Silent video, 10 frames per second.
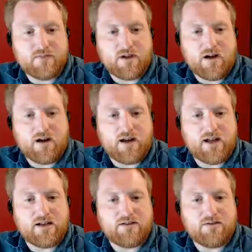
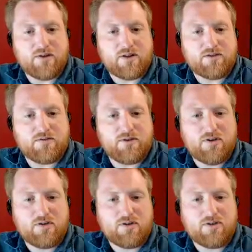Alright, northern
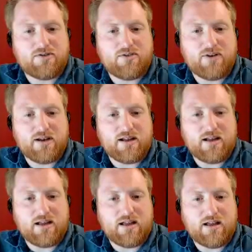route goes through an
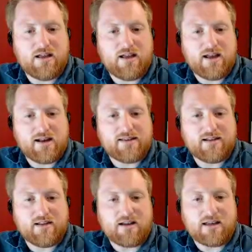uh,
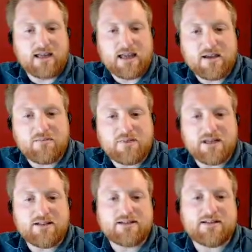exile
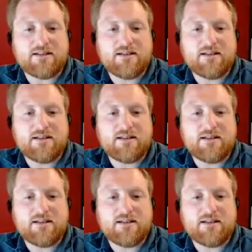encampment.